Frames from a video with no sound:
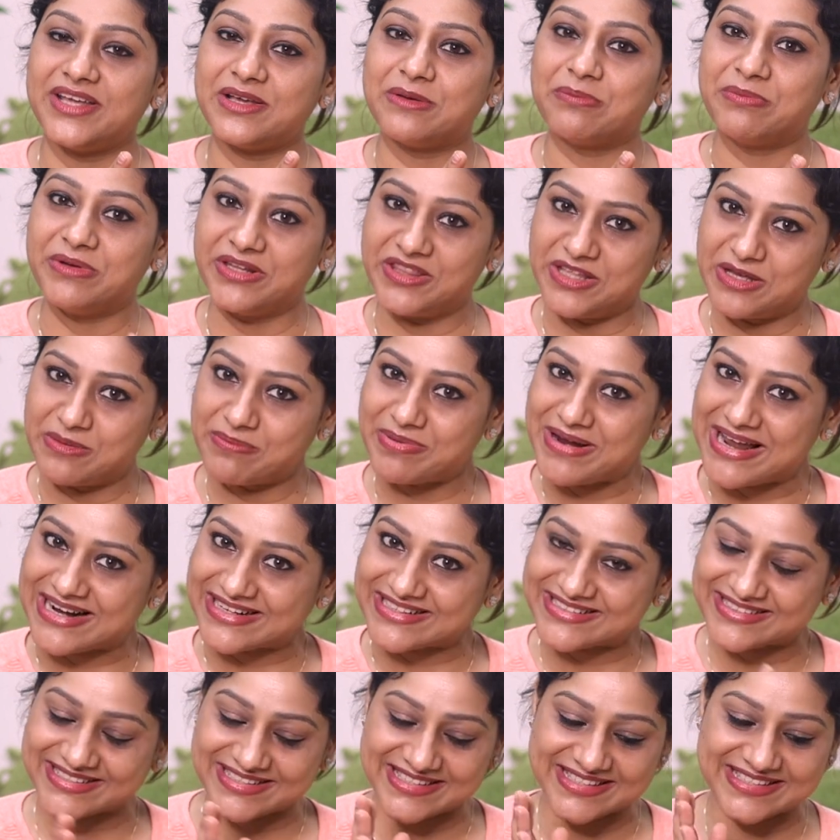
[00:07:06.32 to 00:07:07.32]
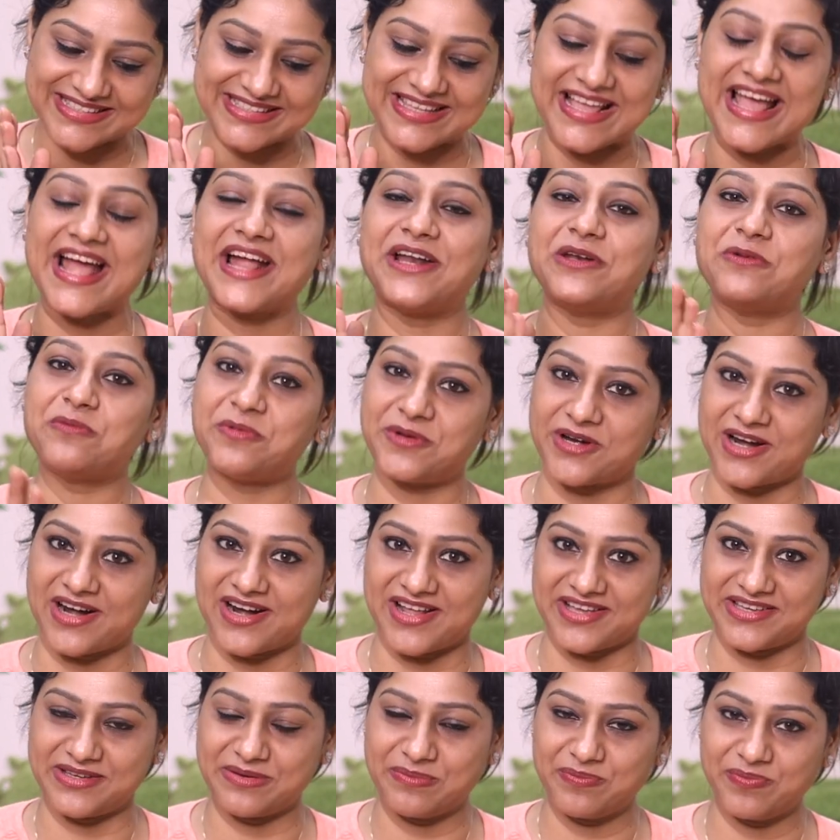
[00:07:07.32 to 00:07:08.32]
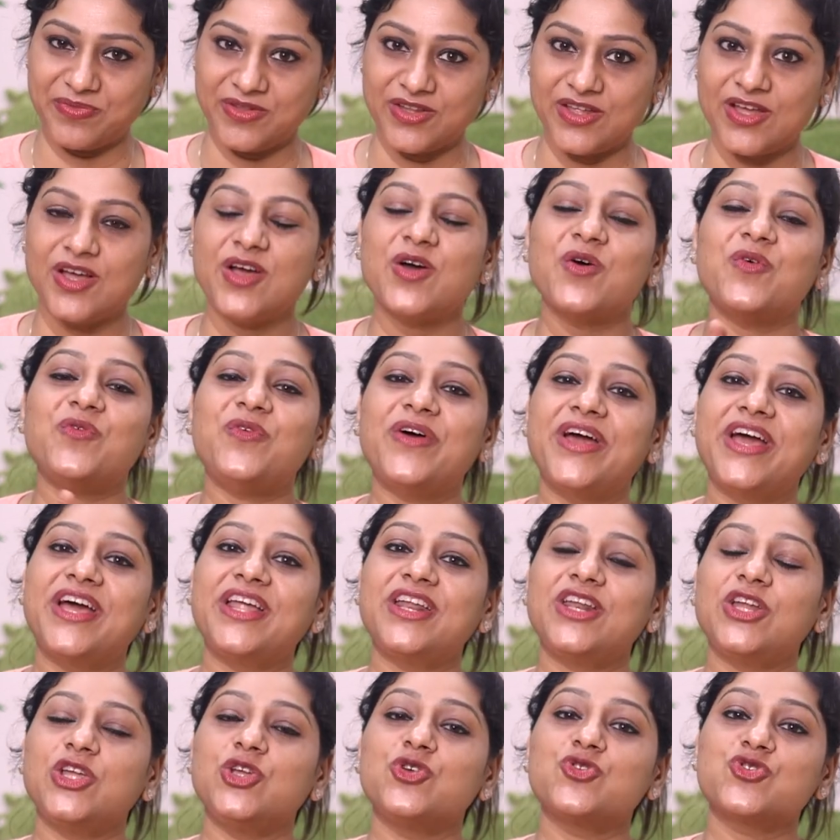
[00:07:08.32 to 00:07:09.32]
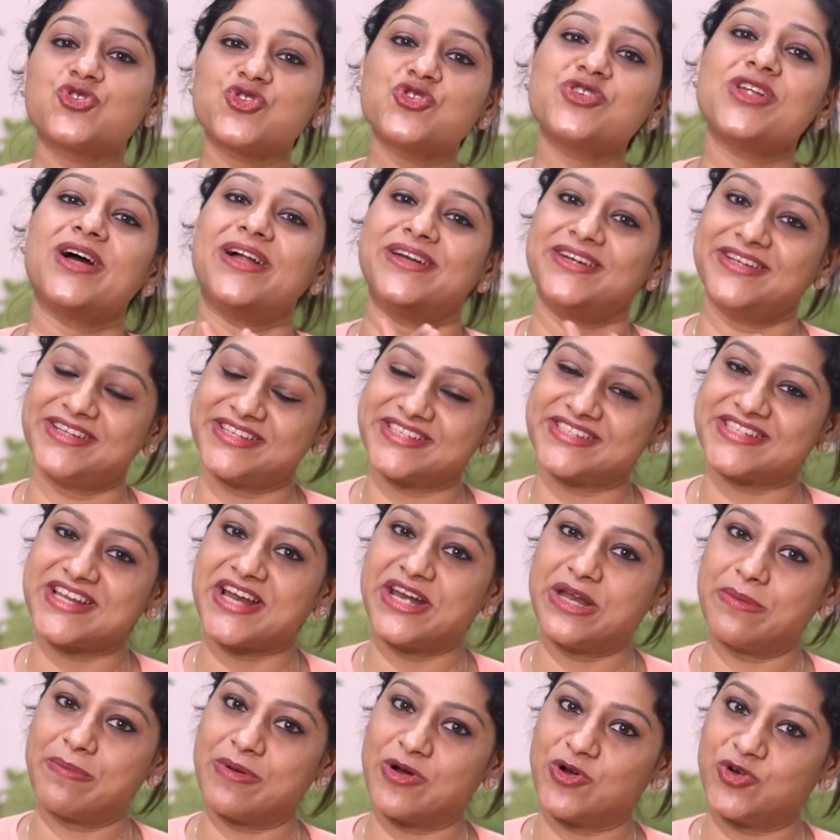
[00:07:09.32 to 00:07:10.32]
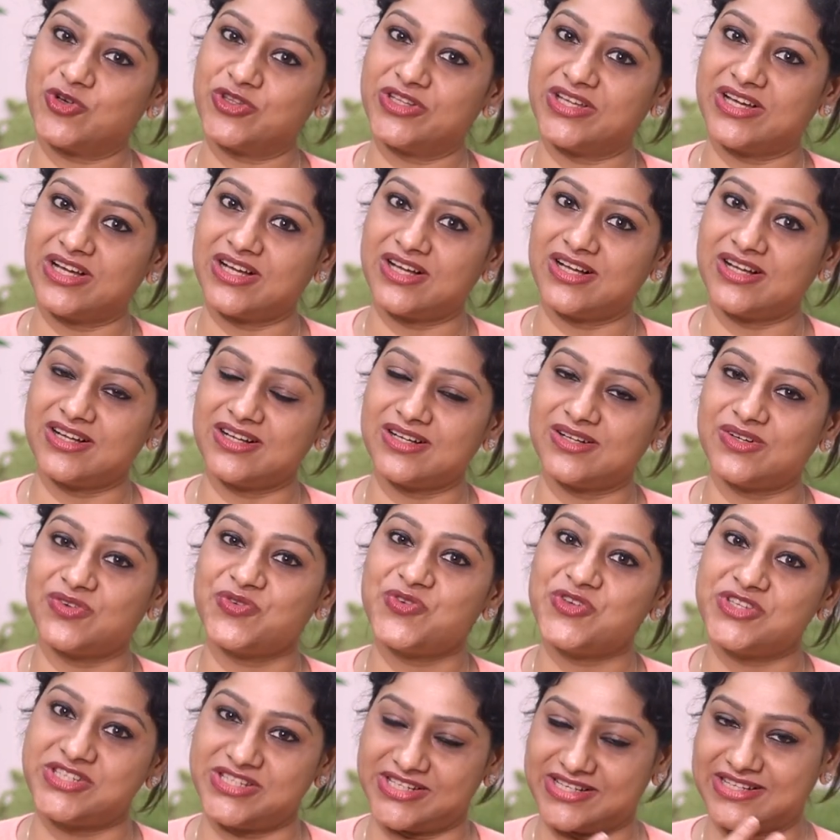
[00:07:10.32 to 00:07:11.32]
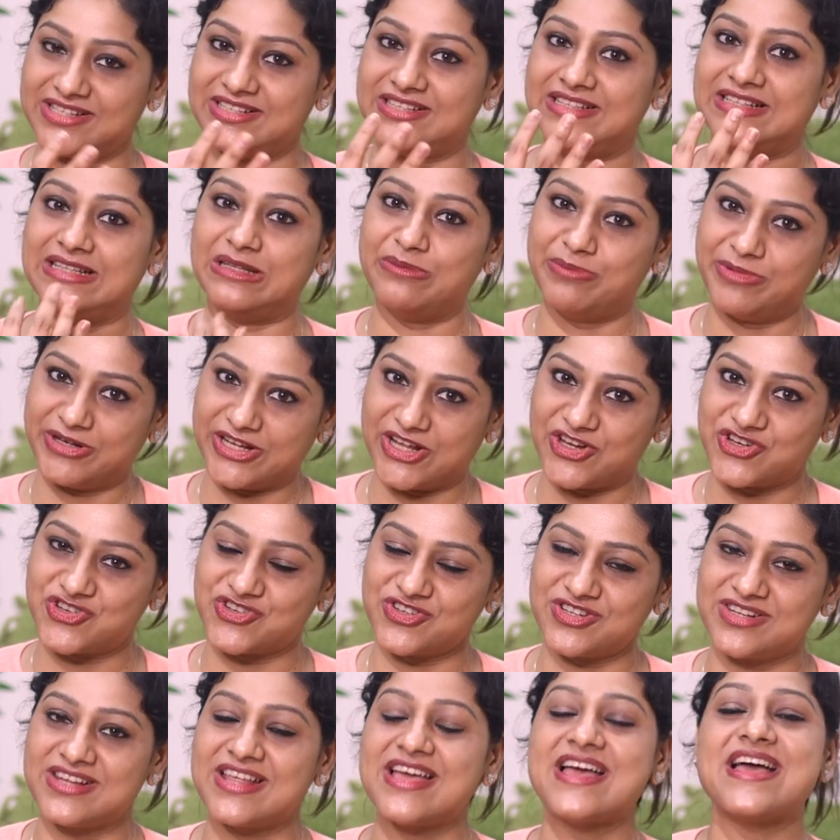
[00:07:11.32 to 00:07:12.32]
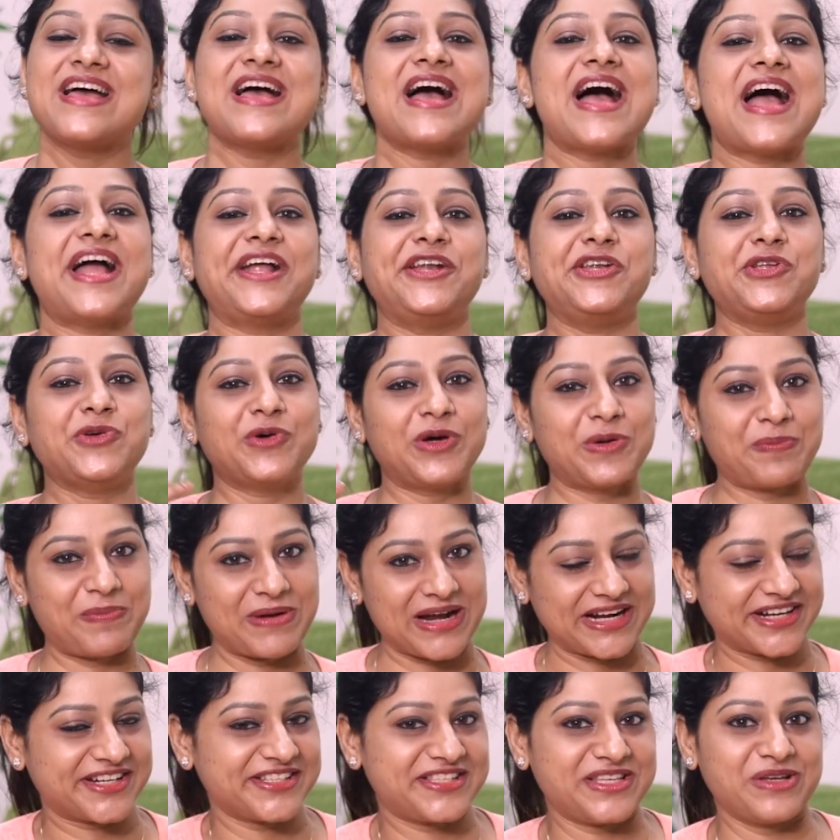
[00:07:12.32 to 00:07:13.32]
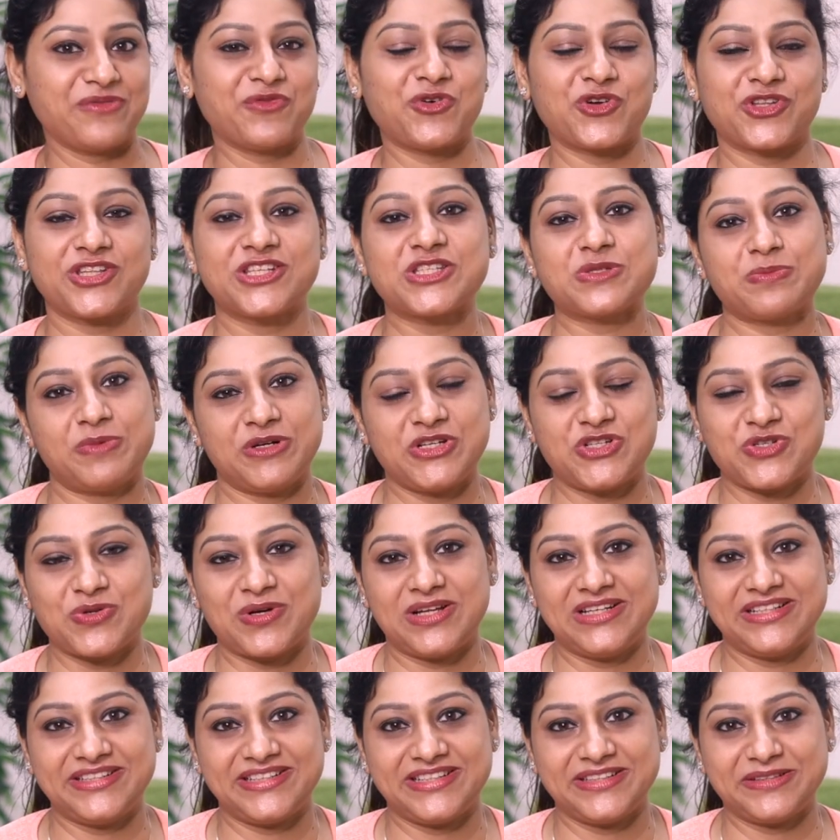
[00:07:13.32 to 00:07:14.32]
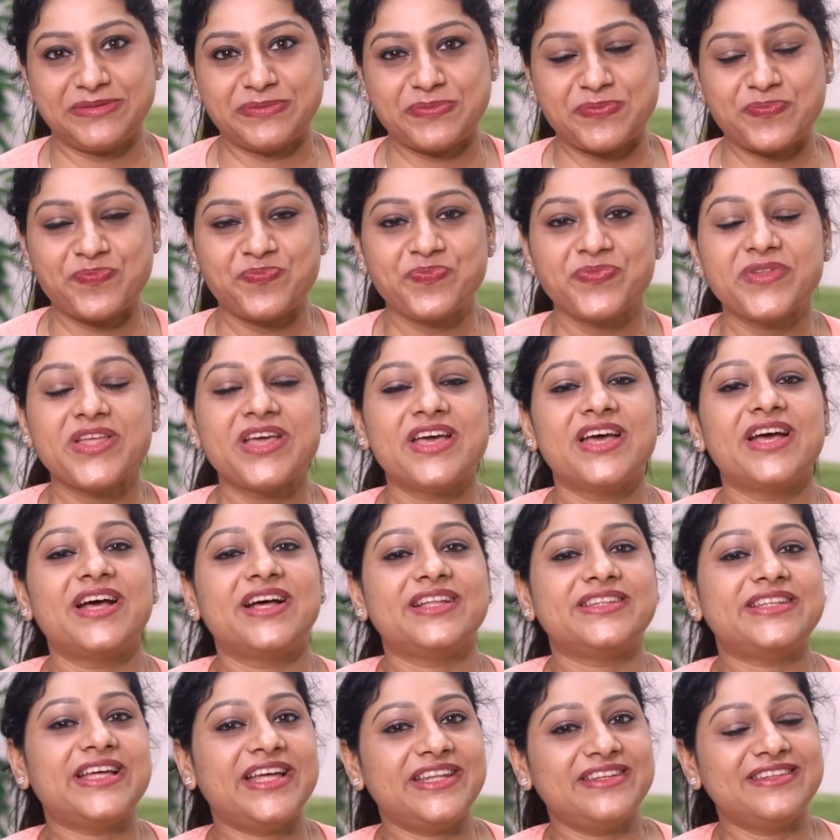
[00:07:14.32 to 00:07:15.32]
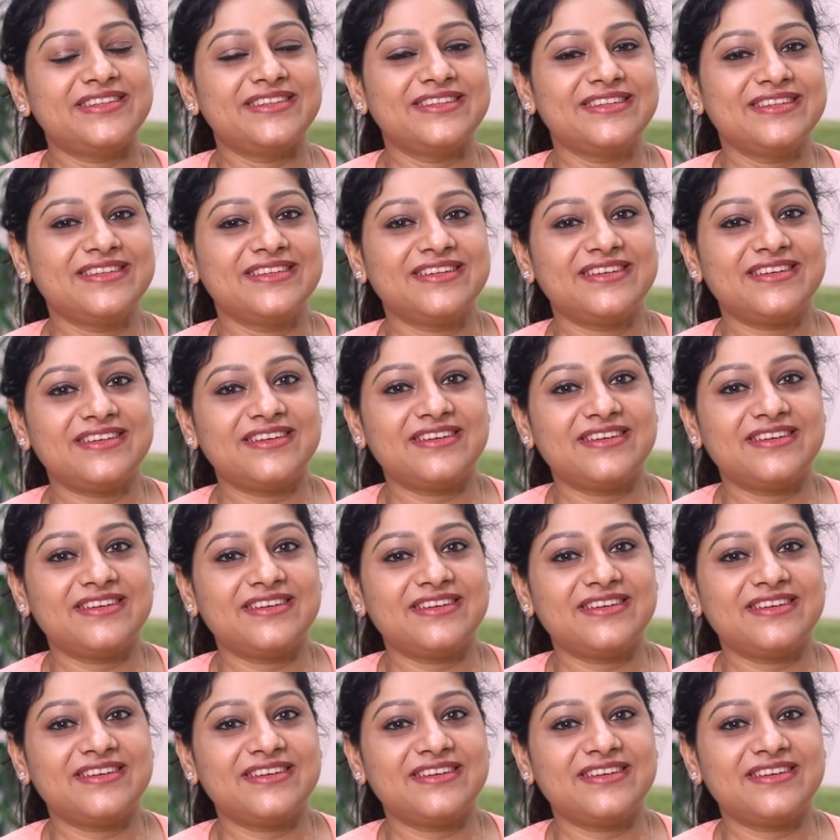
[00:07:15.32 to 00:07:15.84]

breathing practices and pranayam, where you should understand about the physical limitation and you are practicing for the spirituality. Then